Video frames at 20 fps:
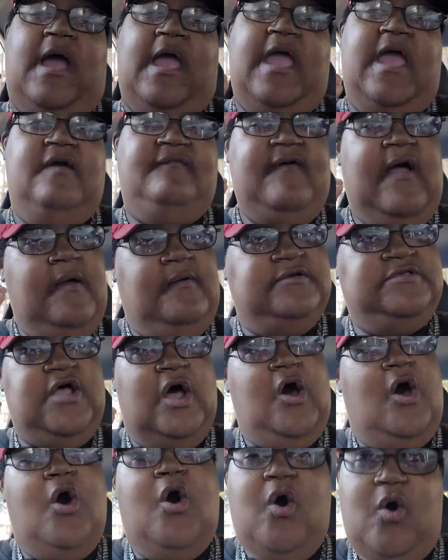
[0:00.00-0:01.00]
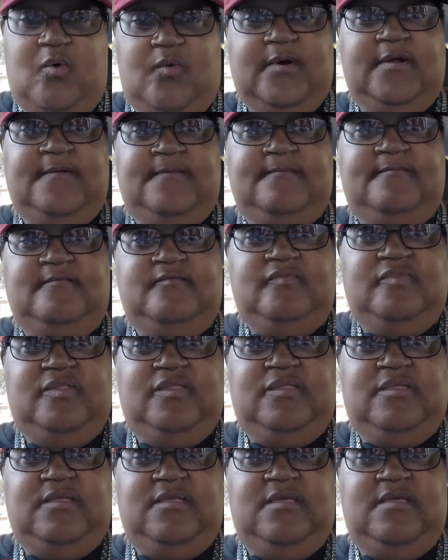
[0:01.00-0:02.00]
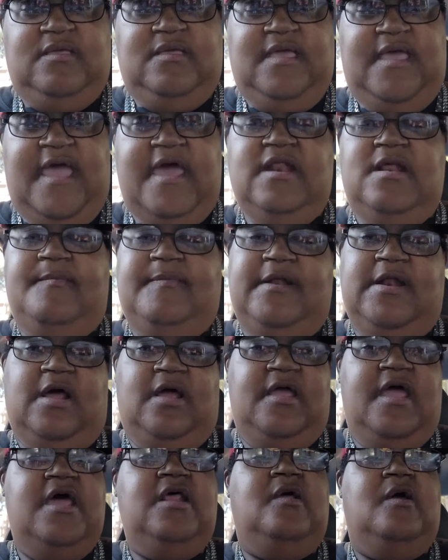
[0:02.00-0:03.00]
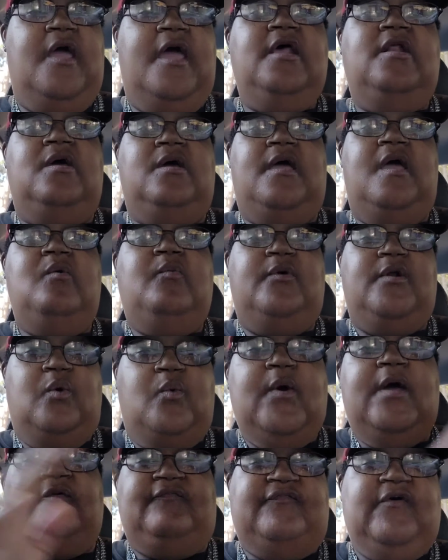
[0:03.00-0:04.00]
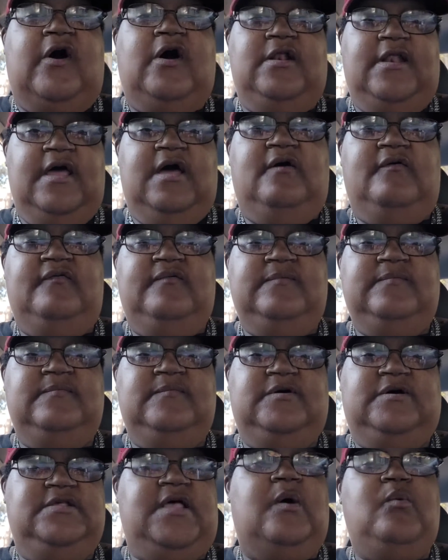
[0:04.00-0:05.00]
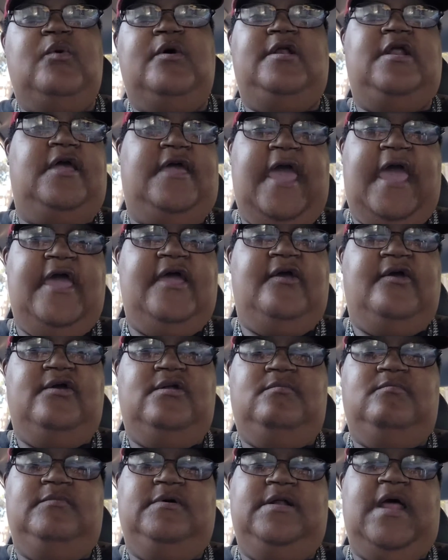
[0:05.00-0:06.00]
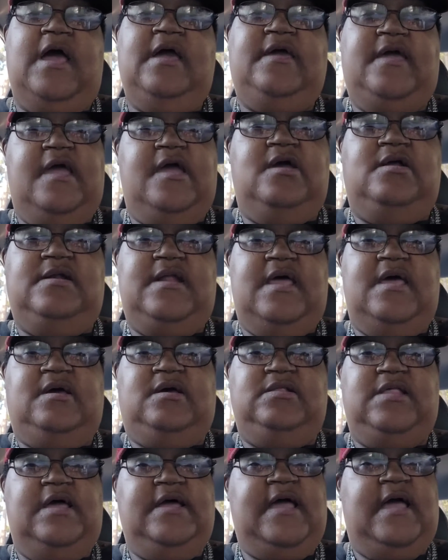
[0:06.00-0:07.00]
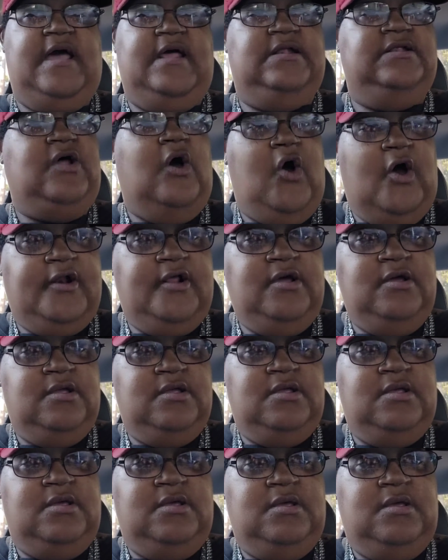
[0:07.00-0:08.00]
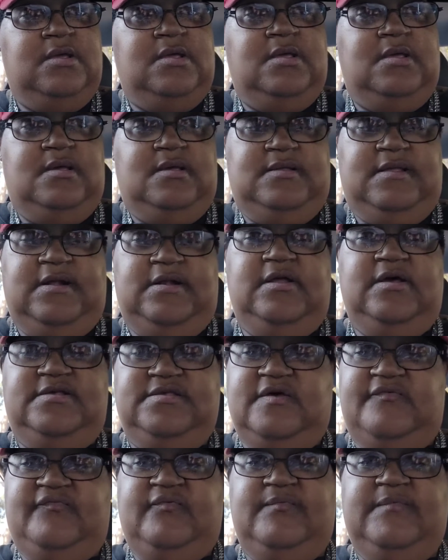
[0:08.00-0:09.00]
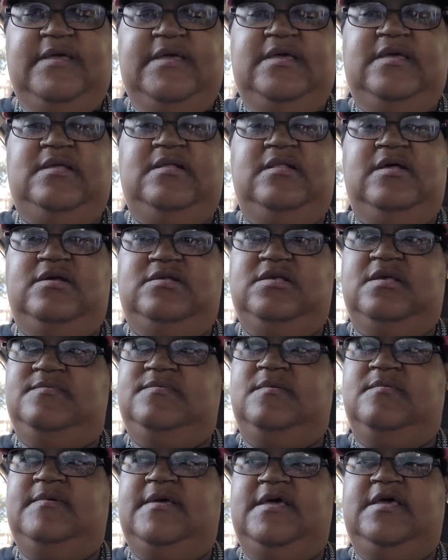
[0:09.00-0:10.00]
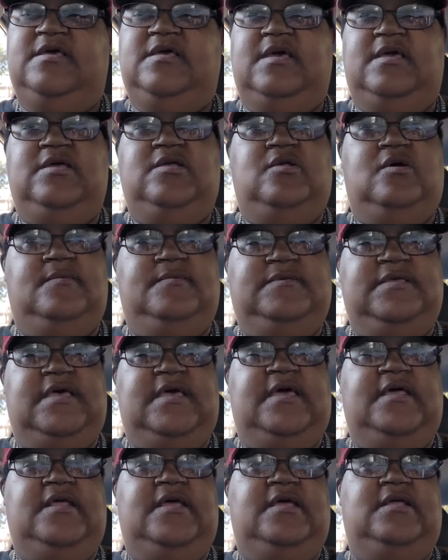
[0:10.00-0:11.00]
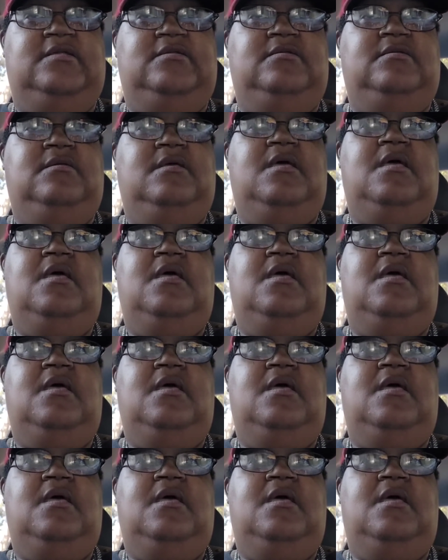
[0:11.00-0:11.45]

If I was the old one, it would have went far left because I wouldn't have cared. But I care now because I got a daughter that looks up to me, you know what I'm saying? And